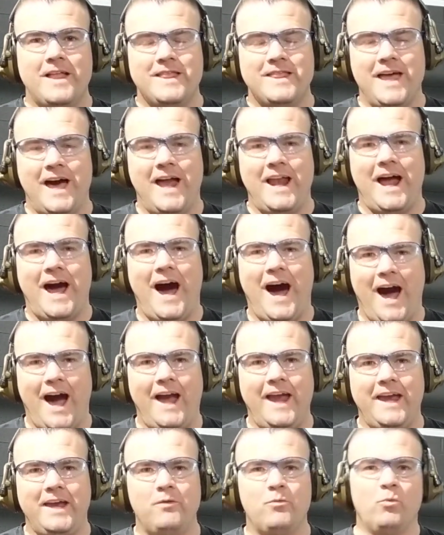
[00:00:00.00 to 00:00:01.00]
that
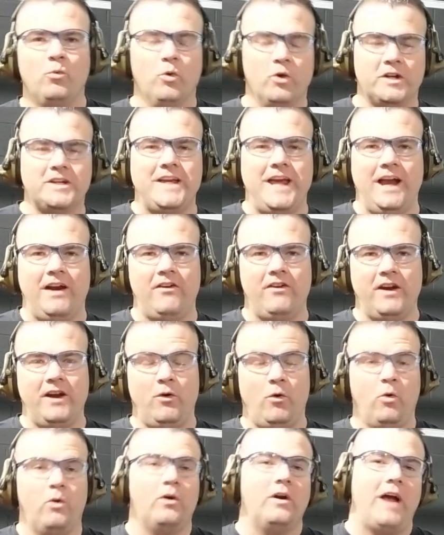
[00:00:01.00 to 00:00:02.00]
I would
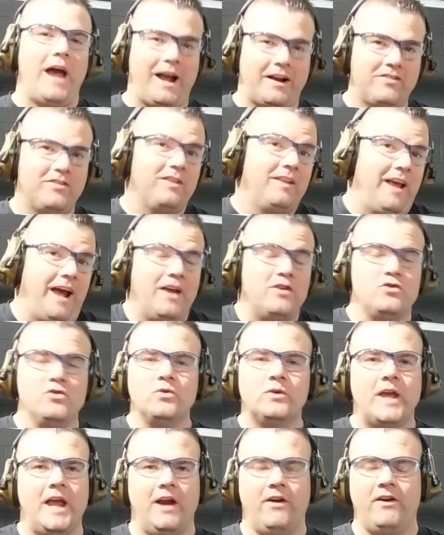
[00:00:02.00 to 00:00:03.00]
carry, or actually I
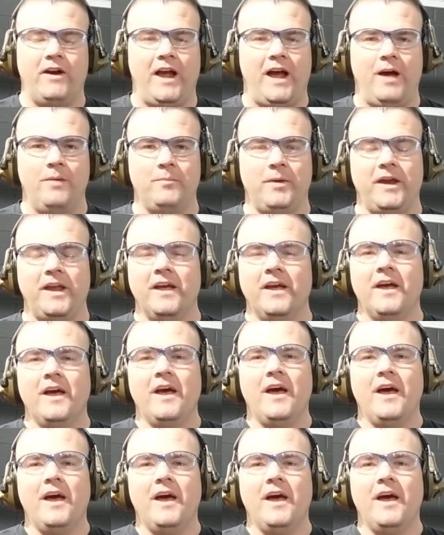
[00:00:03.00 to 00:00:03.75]
do carry on me.